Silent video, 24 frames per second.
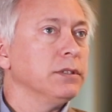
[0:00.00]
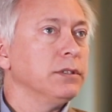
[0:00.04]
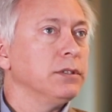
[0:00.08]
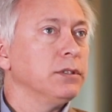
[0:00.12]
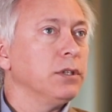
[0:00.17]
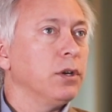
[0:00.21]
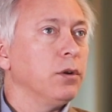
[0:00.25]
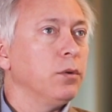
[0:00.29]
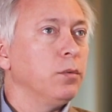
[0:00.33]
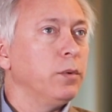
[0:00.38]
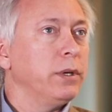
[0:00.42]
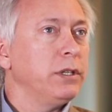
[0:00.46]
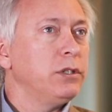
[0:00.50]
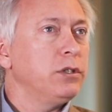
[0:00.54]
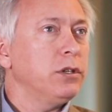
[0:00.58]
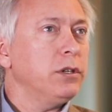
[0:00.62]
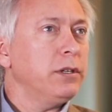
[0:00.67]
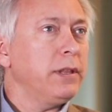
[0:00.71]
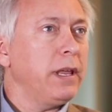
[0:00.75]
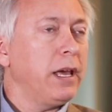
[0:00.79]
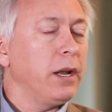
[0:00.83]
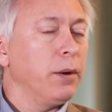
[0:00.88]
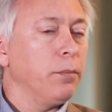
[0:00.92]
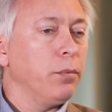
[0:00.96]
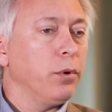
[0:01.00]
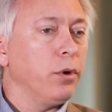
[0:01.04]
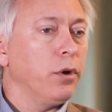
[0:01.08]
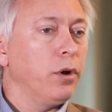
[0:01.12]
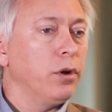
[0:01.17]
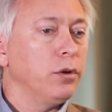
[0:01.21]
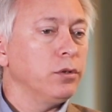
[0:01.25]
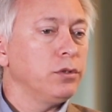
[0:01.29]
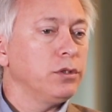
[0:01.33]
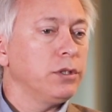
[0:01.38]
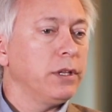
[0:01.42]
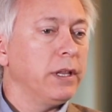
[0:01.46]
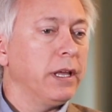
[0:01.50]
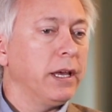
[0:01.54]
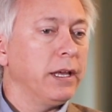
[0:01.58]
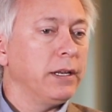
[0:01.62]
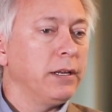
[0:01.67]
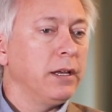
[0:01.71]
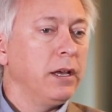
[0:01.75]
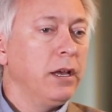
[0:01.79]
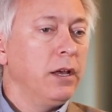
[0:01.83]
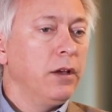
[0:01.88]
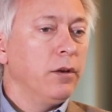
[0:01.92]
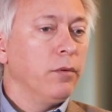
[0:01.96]
And so we took that approach
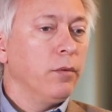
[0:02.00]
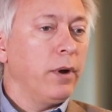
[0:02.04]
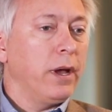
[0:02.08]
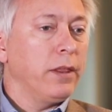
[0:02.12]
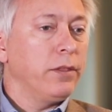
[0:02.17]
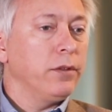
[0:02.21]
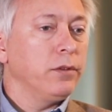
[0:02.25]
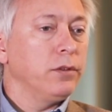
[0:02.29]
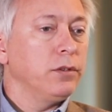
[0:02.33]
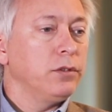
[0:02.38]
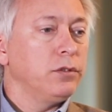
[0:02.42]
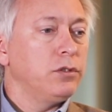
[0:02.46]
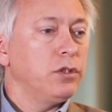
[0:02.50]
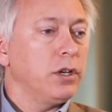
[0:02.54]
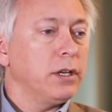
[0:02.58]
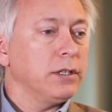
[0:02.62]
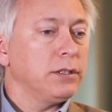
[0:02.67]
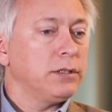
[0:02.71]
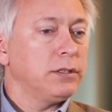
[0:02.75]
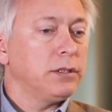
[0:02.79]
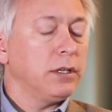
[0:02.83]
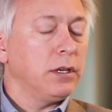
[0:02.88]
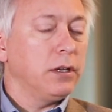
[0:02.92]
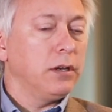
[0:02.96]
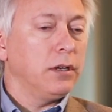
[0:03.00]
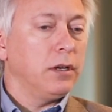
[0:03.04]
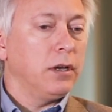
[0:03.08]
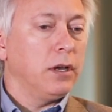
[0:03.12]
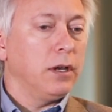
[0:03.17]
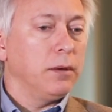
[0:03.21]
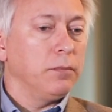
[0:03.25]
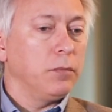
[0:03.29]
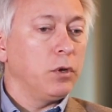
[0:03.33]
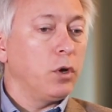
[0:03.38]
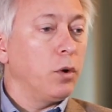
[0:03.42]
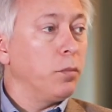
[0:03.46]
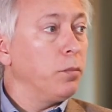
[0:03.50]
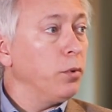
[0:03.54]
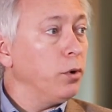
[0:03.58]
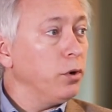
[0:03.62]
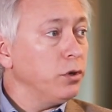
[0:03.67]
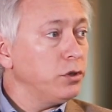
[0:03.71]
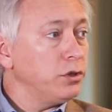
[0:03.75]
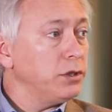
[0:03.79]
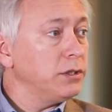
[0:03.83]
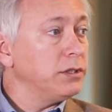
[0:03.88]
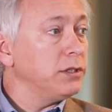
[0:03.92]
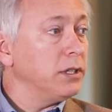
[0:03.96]
that rather than just go
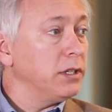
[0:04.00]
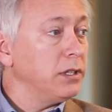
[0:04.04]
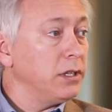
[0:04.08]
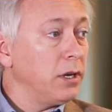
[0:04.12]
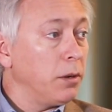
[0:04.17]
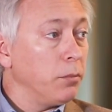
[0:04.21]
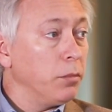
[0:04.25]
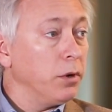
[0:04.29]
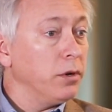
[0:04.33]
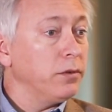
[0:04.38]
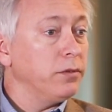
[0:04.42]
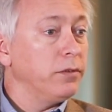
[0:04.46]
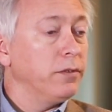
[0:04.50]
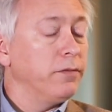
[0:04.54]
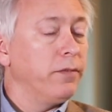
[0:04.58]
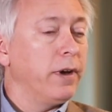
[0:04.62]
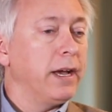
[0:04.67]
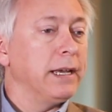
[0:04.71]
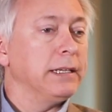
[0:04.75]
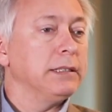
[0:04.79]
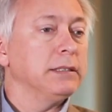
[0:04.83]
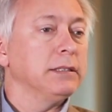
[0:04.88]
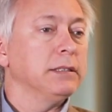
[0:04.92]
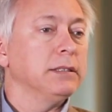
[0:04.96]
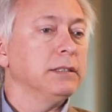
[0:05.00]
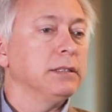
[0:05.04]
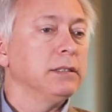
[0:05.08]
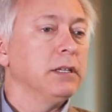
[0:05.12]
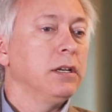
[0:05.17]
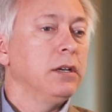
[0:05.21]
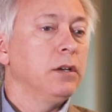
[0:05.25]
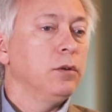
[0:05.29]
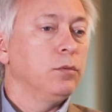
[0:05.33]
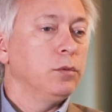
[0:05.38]
purchase a number of devices,